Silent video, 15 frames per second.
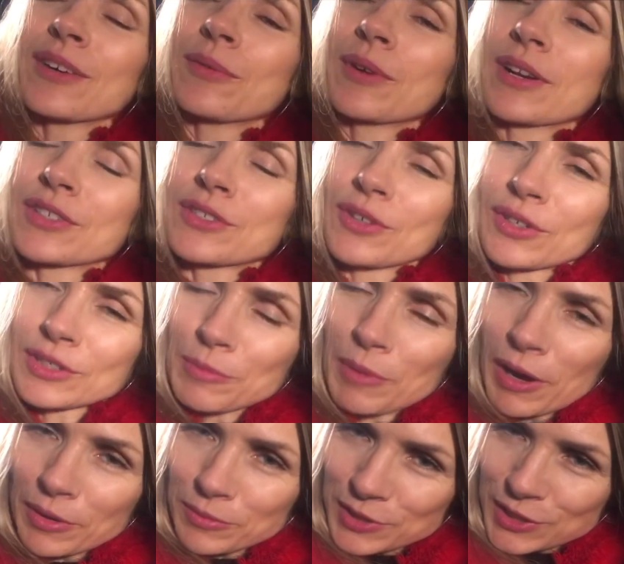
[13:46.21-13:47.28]
What I talked
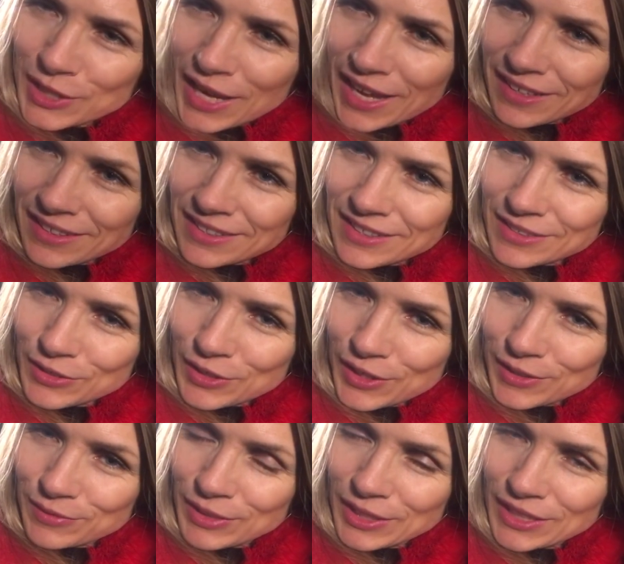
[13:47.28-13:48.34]
about with Saturn and,
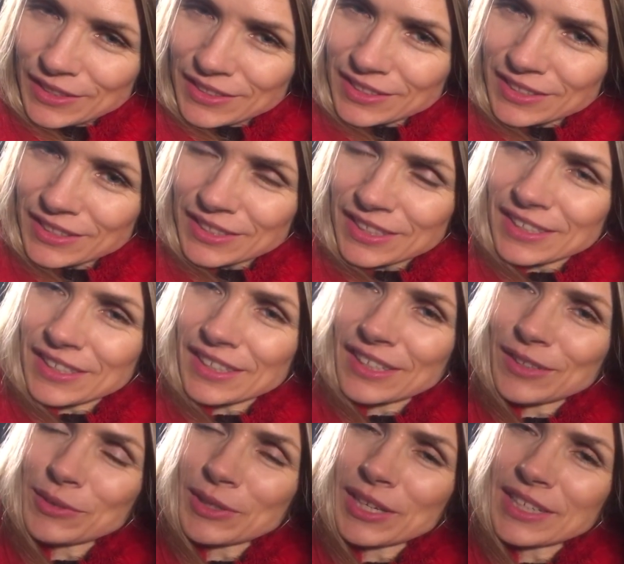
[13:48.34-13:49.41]
and Venus in, in
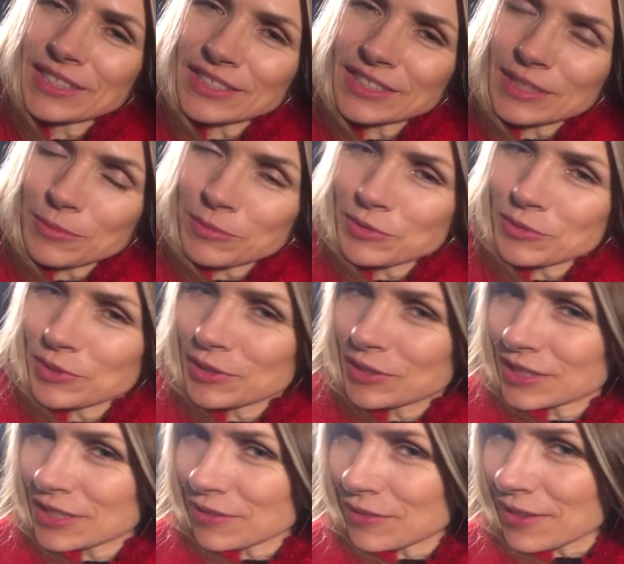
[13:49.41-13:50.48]
a relationship between
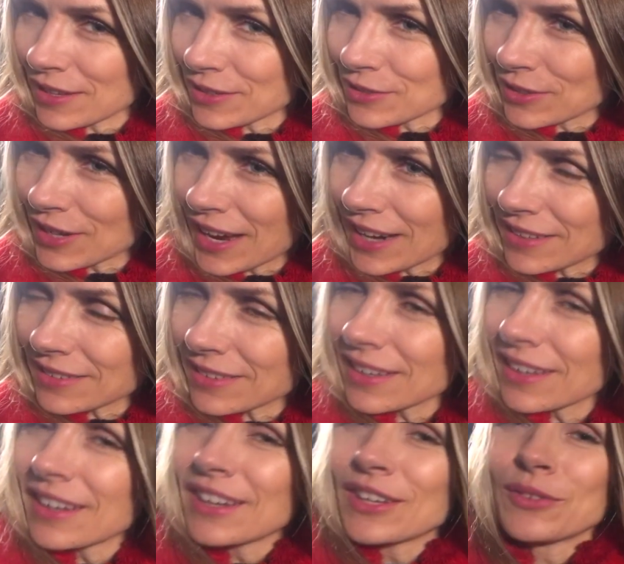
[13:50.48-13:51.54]
your seventh and your ninth,
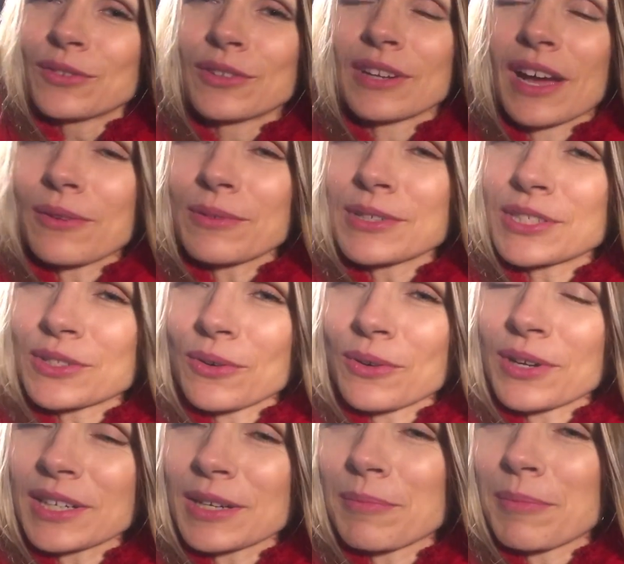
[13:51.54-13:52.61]
you're now
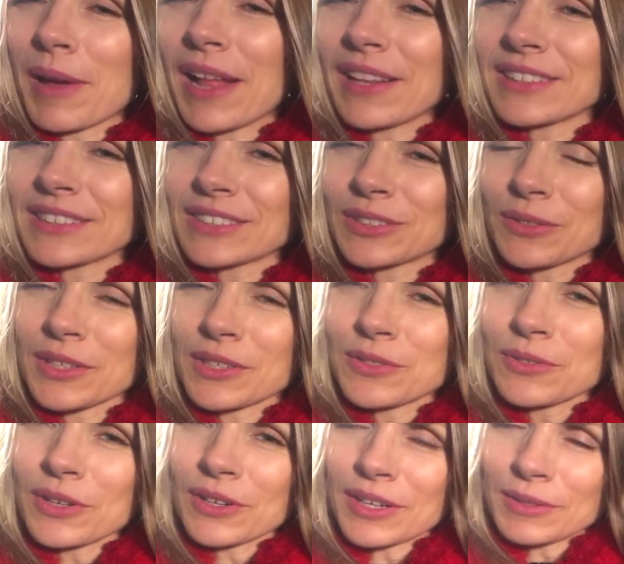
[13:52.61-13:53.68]
restoring a balance so that
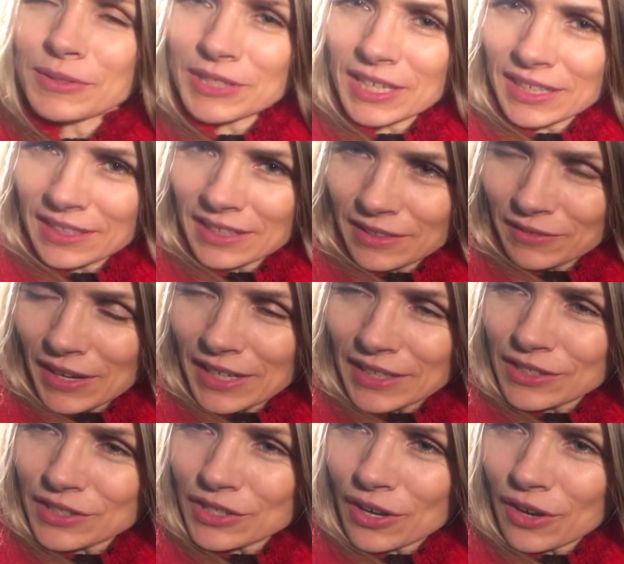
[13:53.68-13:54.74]
you are not taken
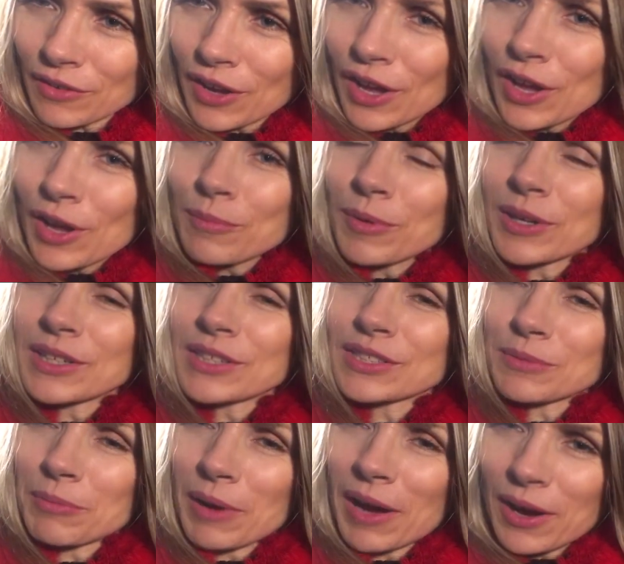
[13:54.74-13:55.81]
advantage of, but
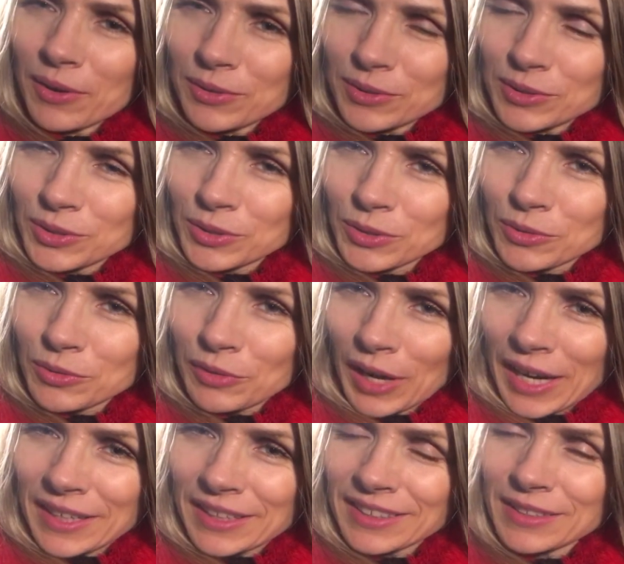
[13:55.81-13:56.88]
it's about you
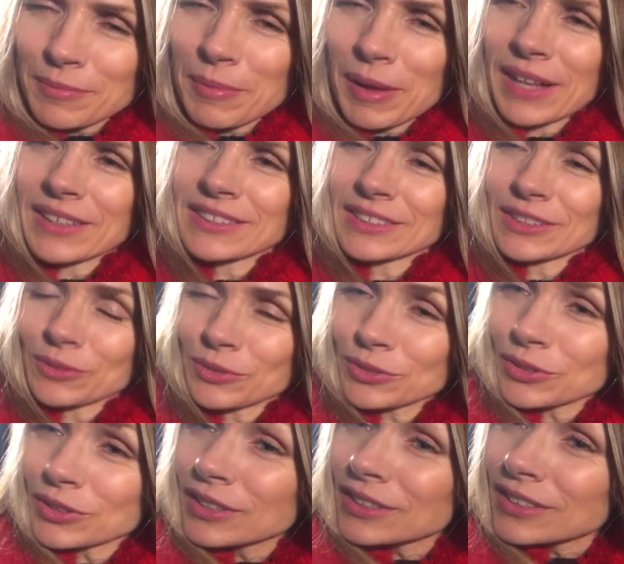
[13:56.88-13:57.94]
finding the balance. And
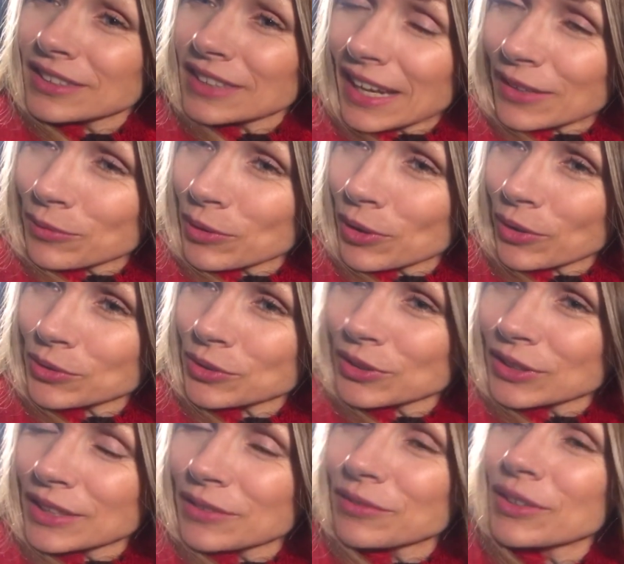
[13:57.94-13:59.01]
also, that will also
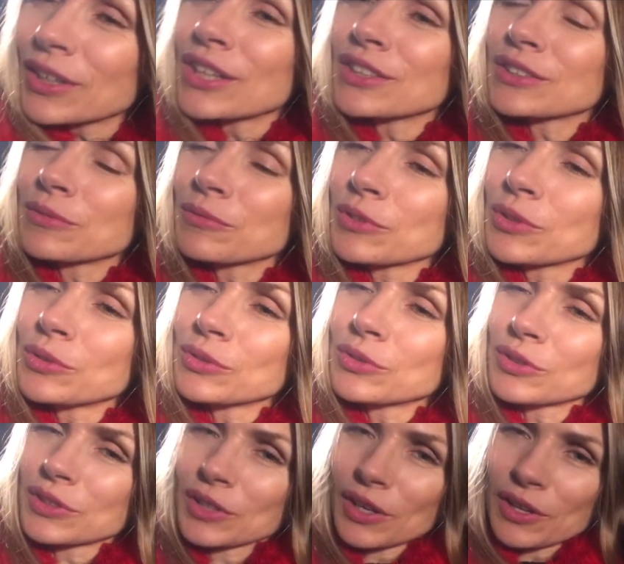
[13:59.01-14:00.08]
give something good
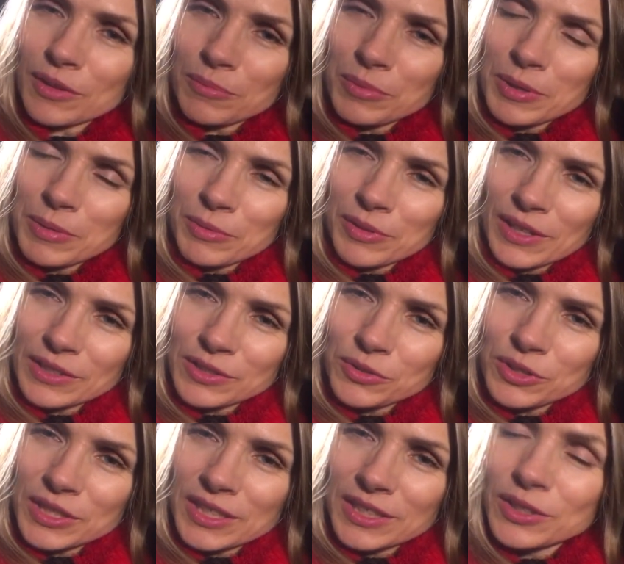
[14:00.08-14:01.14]
to the other people that
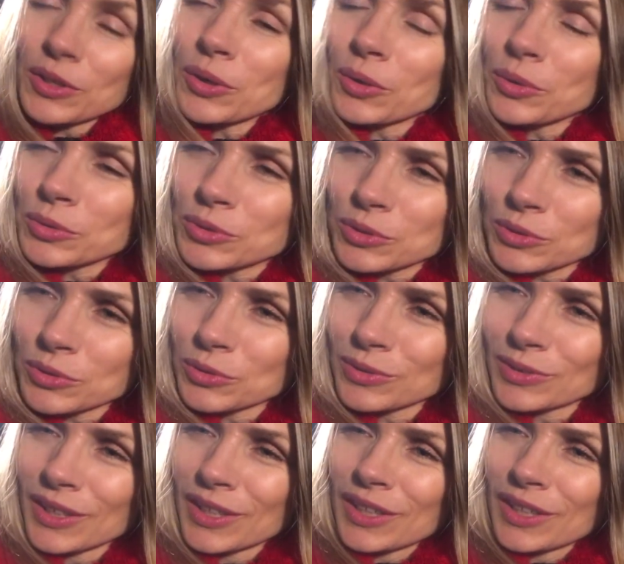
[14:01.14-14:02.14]
you say no to